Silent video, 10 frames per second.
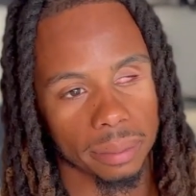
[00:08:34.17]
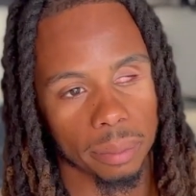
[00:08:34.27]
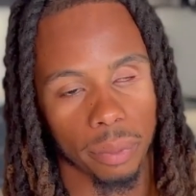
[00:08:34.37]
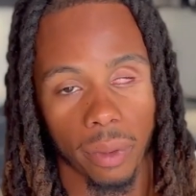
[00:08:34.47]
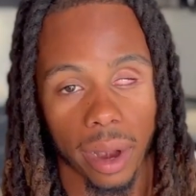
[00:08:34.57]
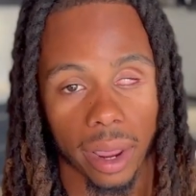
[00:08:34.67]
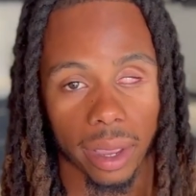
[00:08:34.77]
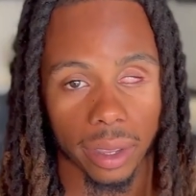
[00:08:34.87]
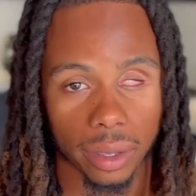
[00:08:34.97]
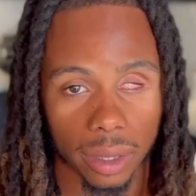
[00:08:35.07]
praying,
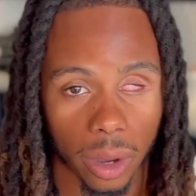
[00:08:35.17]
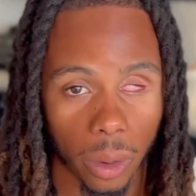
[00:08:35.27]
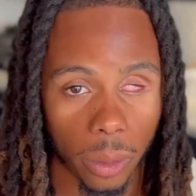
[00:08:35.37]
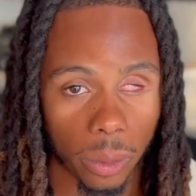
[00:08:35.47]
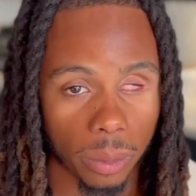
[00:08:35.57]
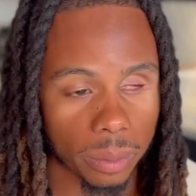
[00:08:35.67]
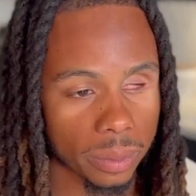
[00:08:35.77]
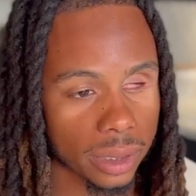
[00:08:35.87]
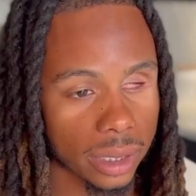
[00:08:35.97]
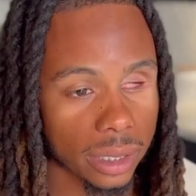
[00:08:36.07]
home,
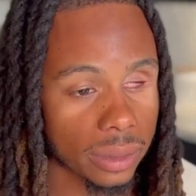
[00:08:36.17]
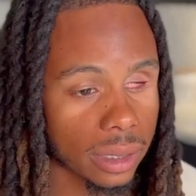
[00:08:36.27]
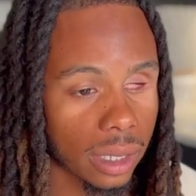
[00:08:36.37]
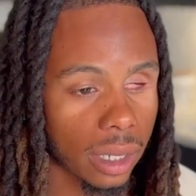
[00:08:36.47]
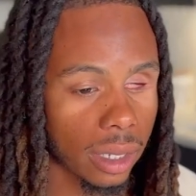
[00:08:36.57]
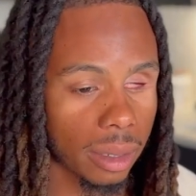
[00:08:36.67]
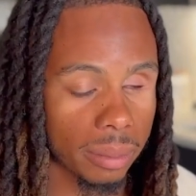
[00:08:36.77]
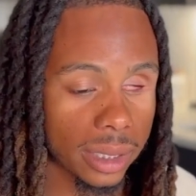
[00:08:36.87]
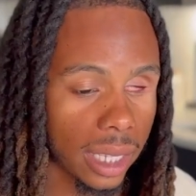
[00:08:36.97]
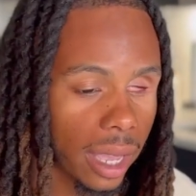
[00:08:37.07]
still stuck. I'm
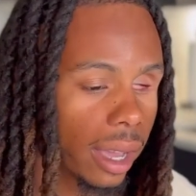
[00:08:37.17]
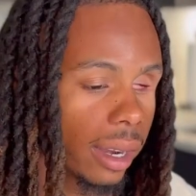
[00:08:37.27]
sad.